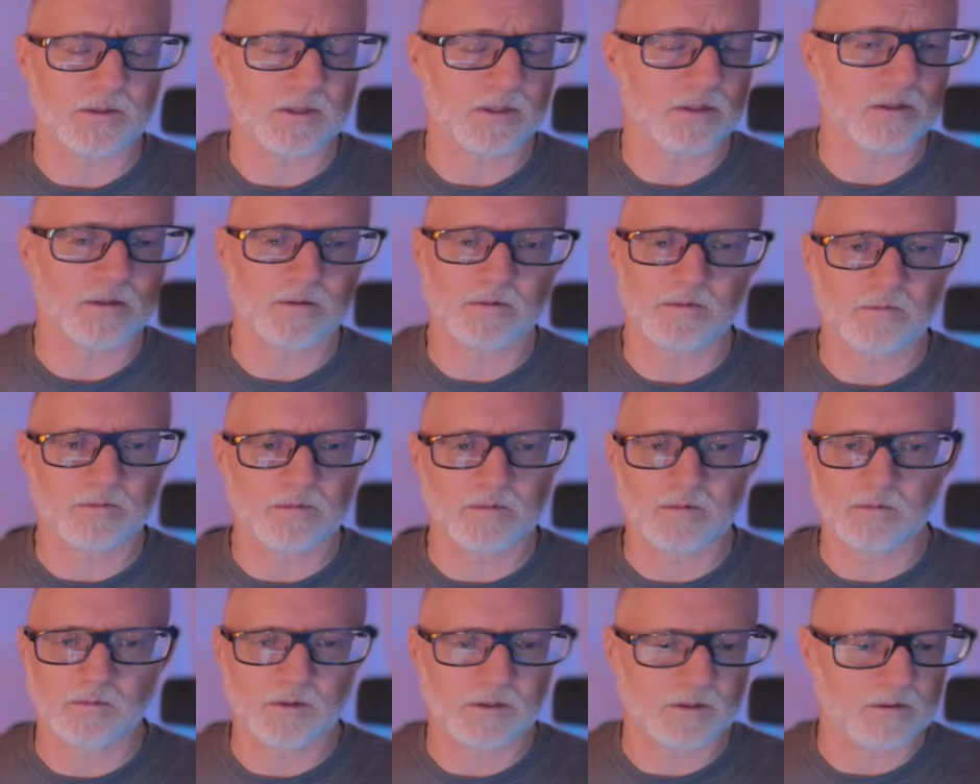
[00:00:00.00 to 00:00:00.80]
This is,
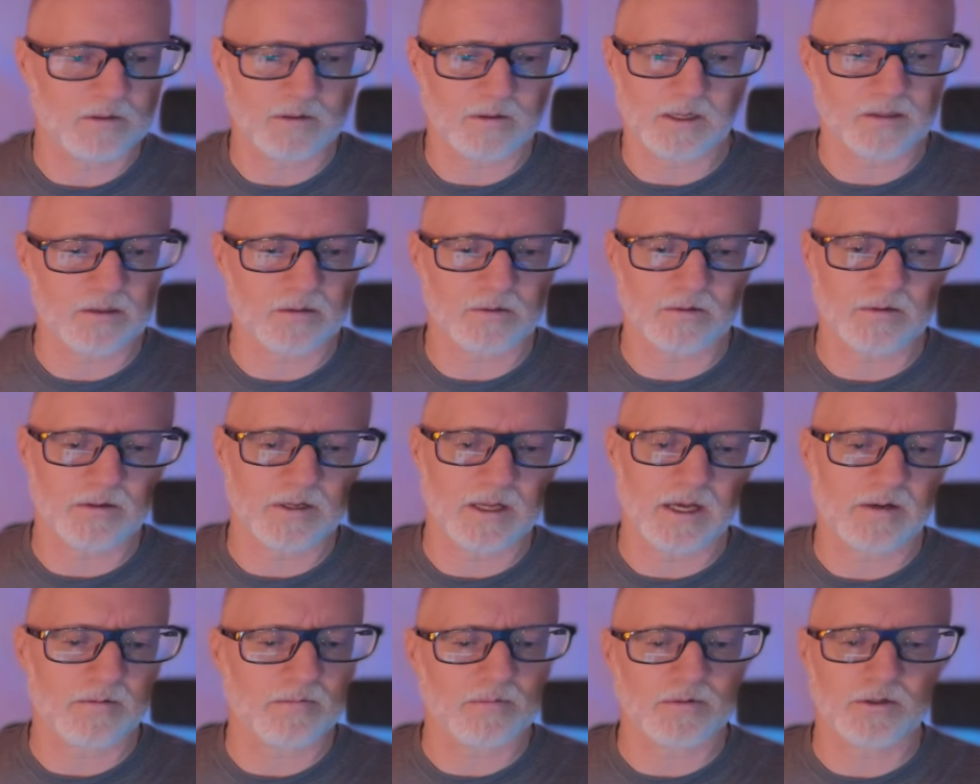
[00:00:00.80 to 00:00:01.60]
we had to learn
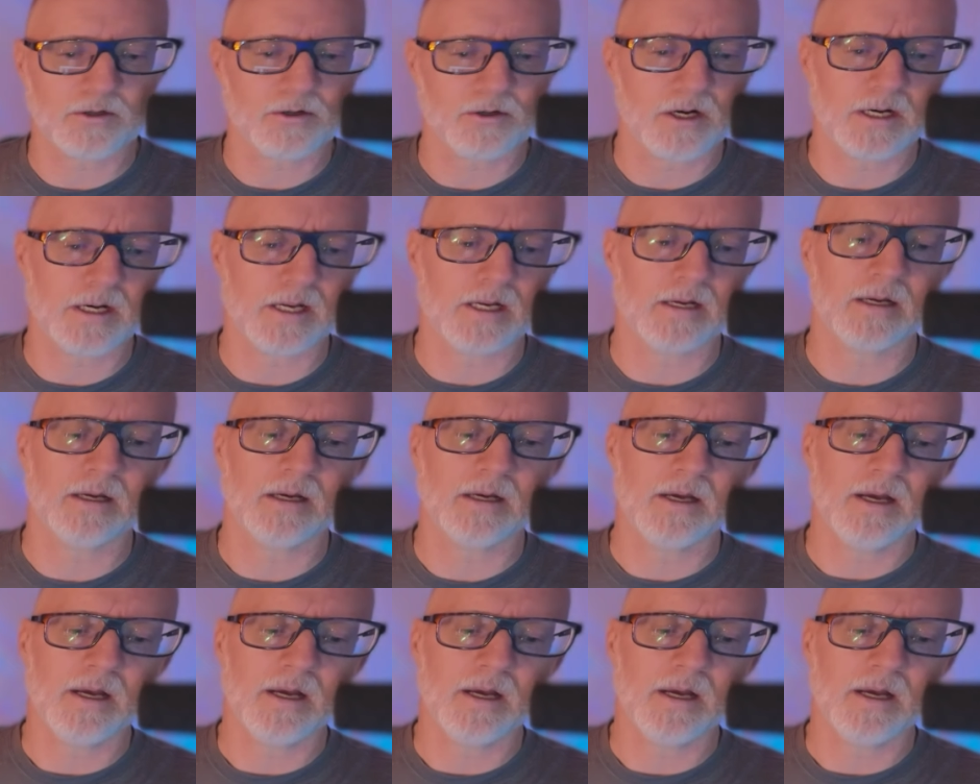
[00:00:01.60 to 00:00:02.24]
that for training.